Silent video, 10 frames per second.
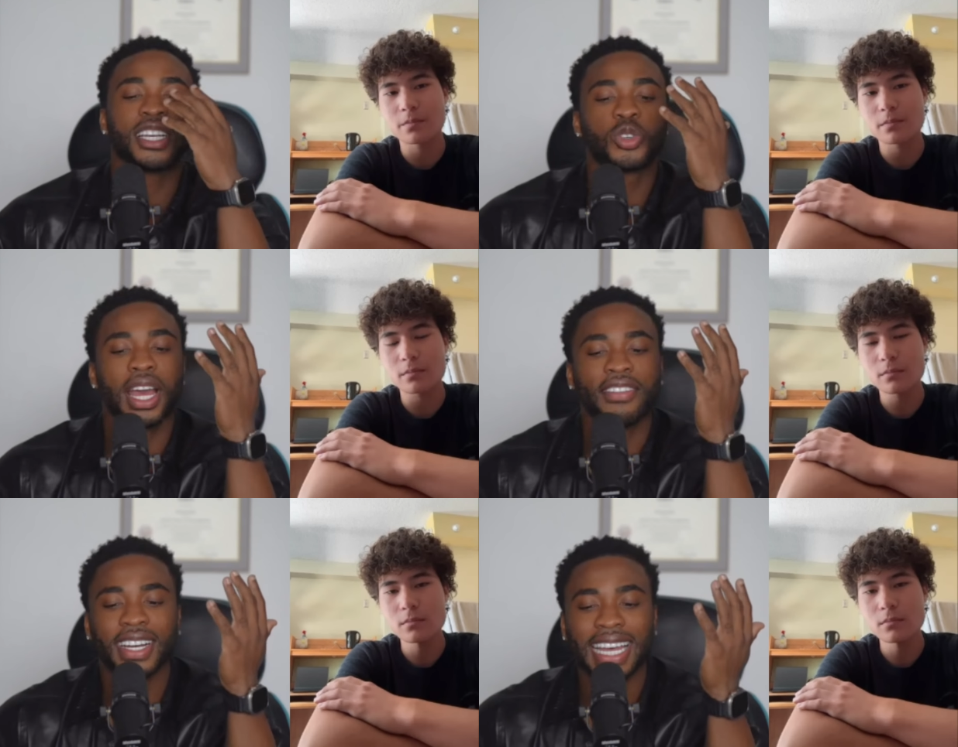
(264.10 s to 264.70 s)
Speaker 1: you
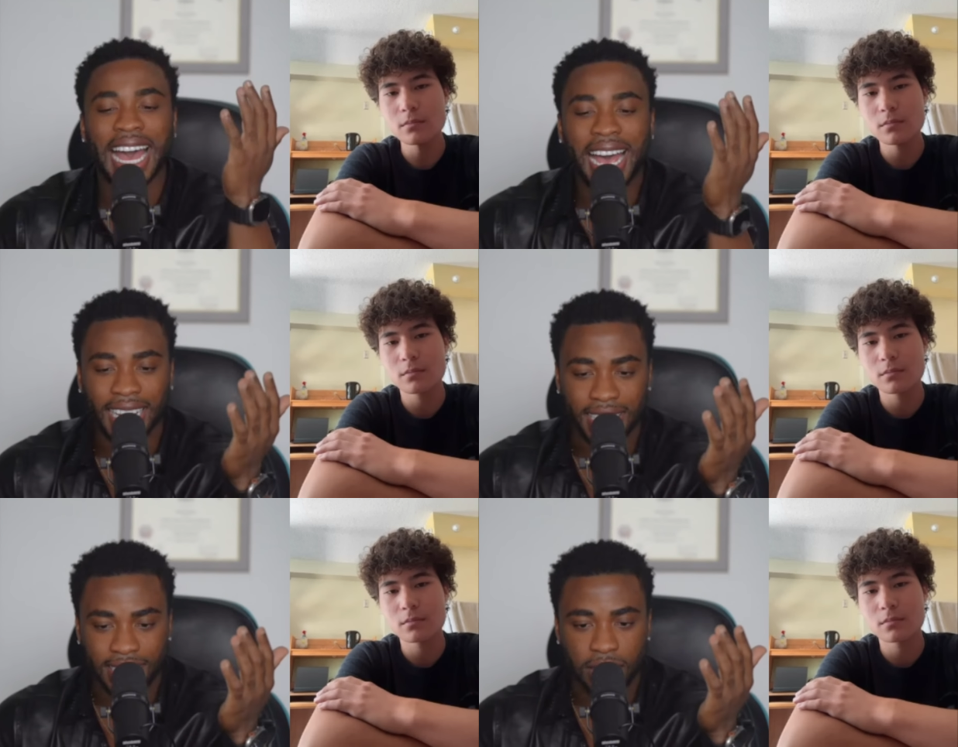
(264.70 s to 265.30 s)
never got
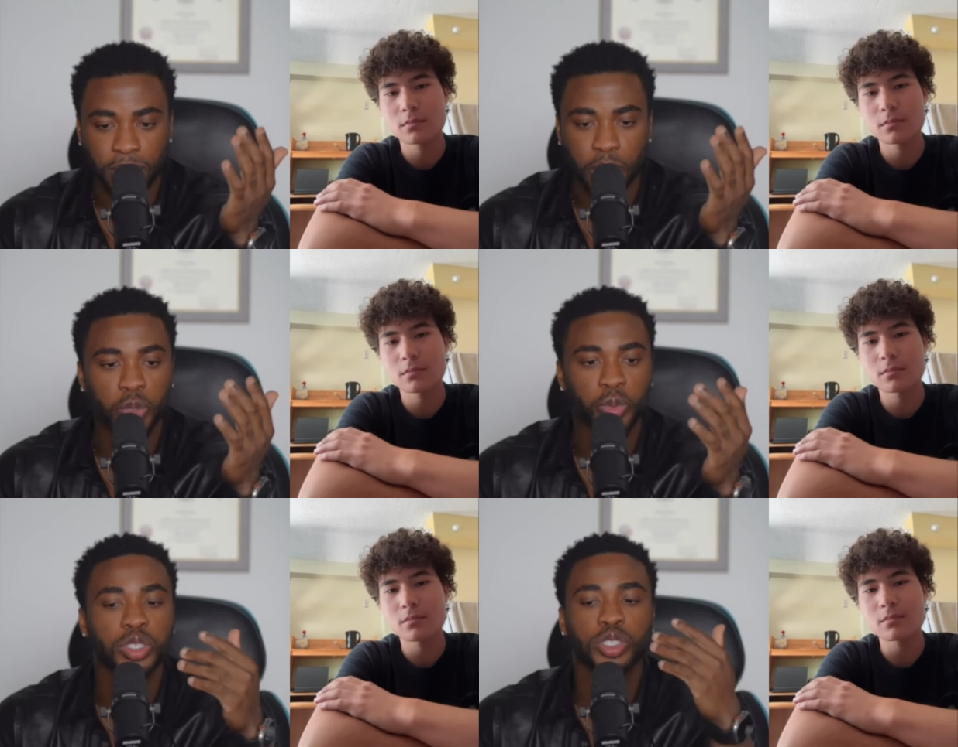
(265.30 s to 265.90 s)
it but
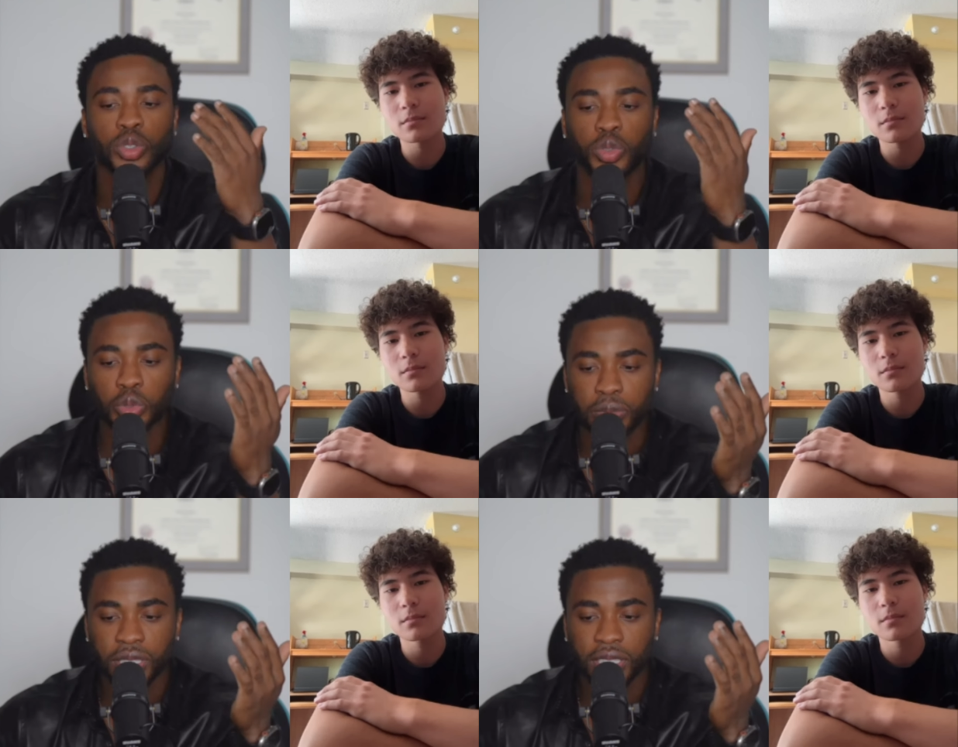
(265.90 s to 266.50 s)
you
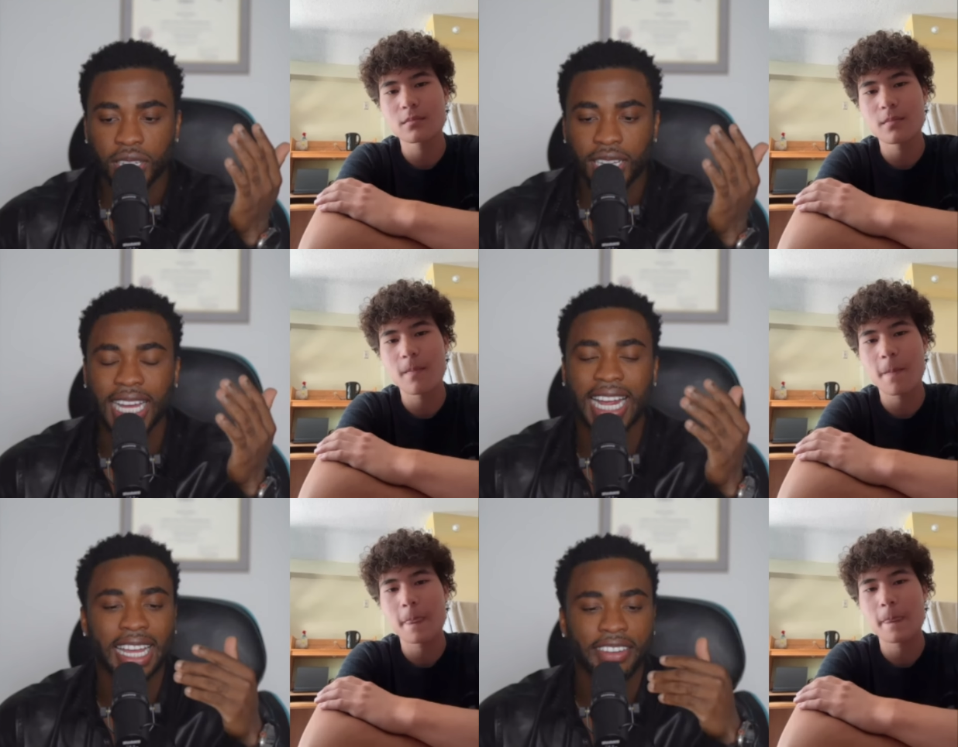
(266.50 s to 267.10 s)
assumed
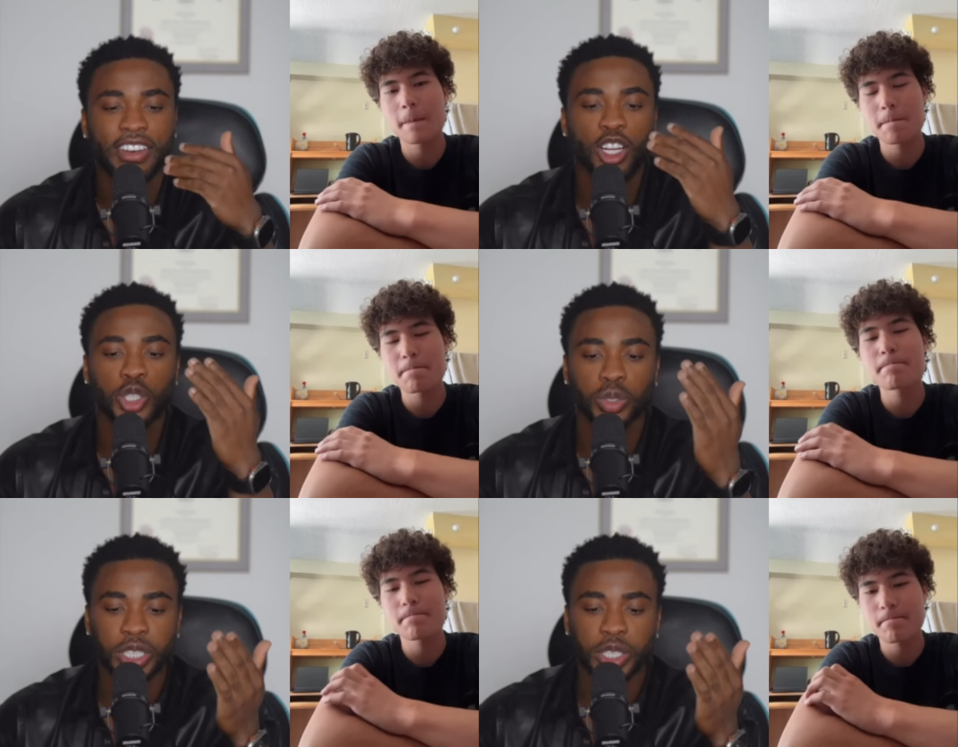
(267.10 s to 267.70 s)
that
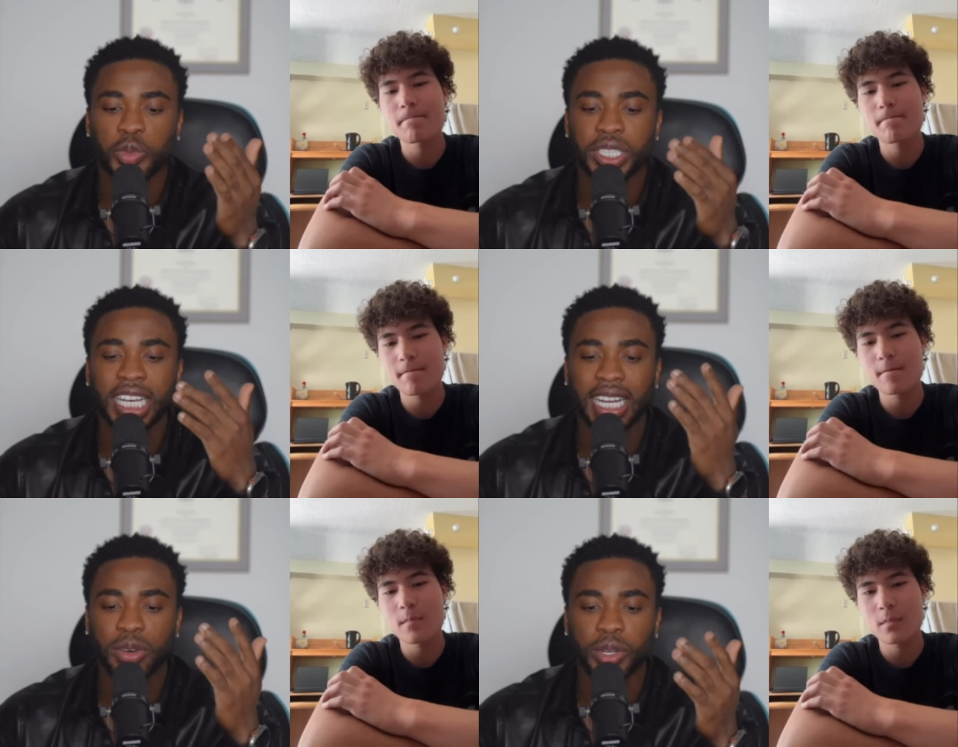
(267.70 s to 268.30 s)
eventually you would
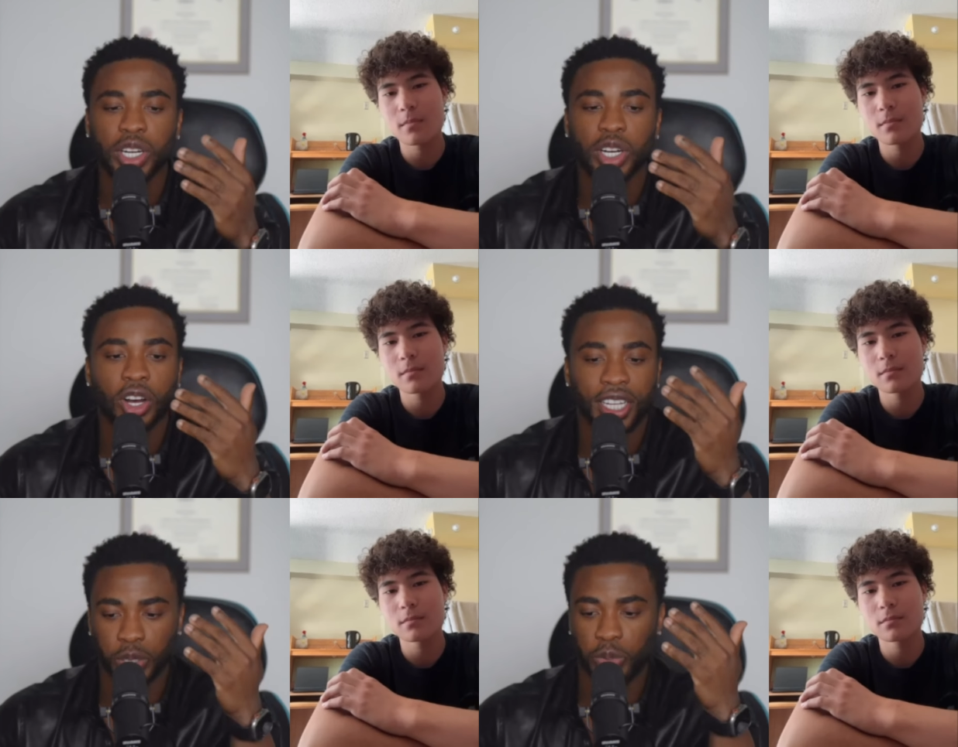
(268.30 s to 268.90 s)
get it with a girl
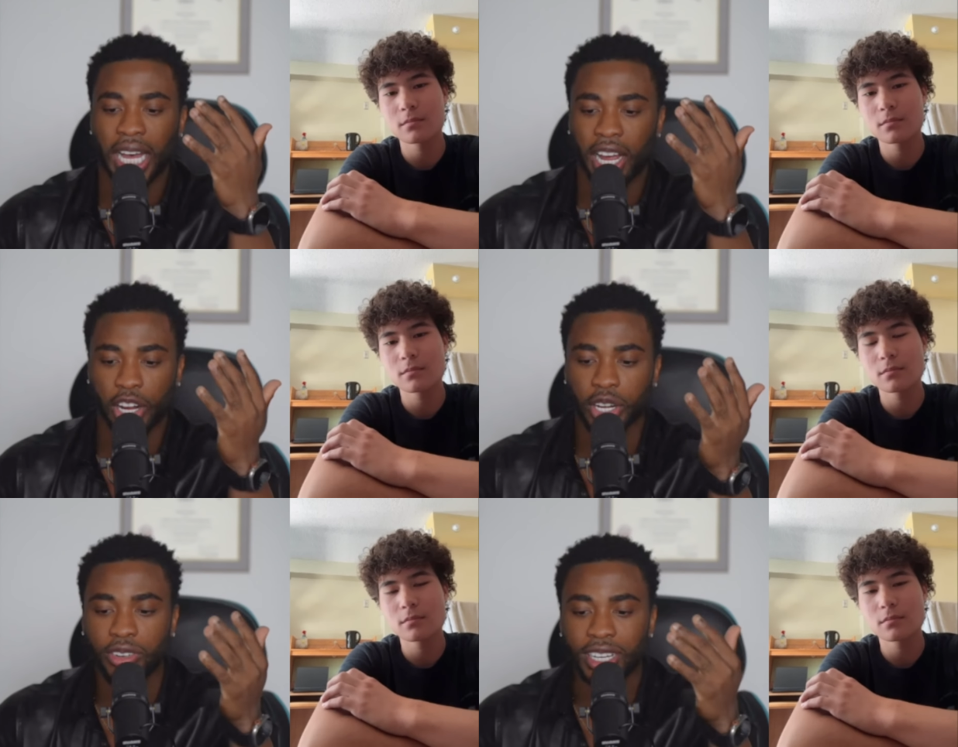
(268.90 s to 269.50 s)
that you had
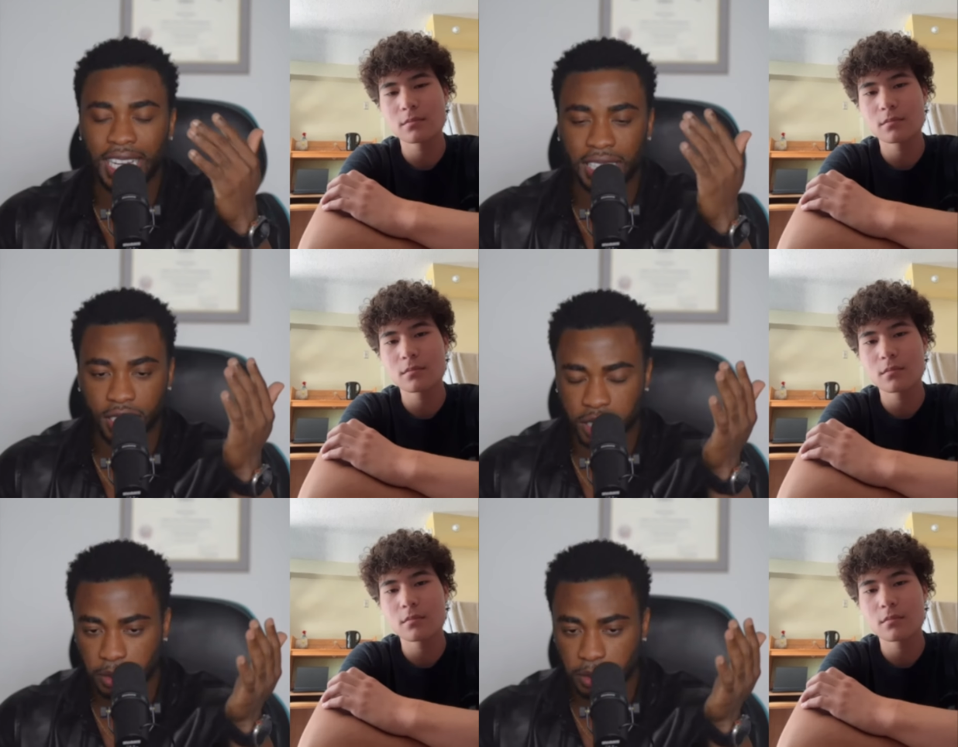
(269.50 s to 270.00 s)
in a relationship